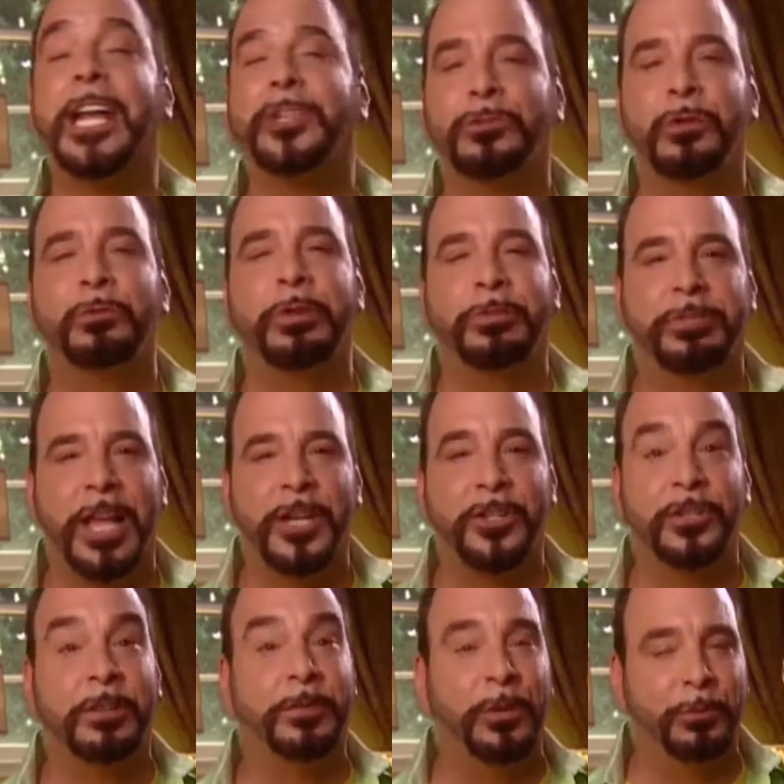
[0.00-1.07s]
a true
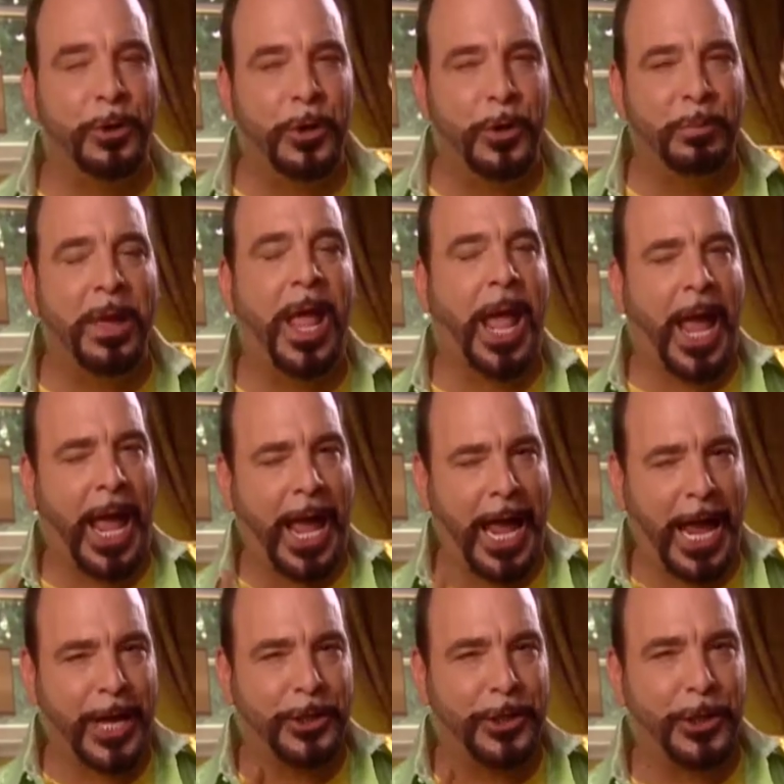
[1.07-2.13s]
reflection of the room
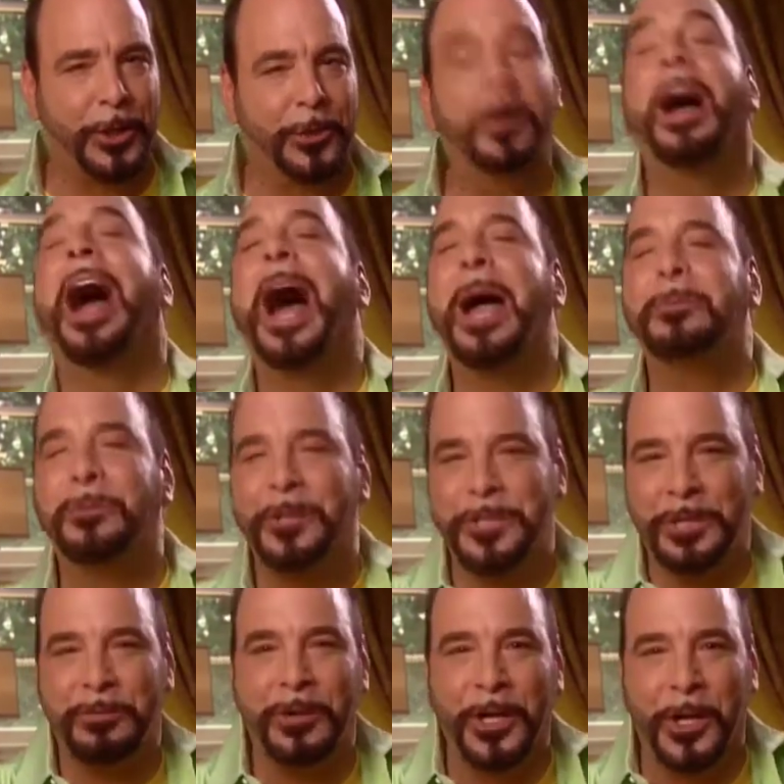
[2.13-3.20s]
and you. I'm
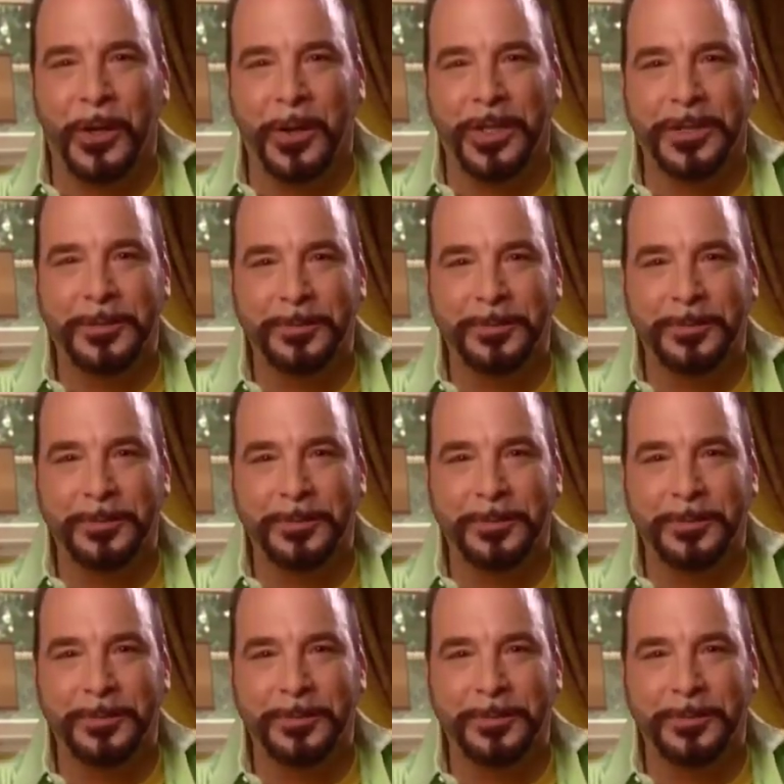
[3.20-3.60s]
Christopher Lowell.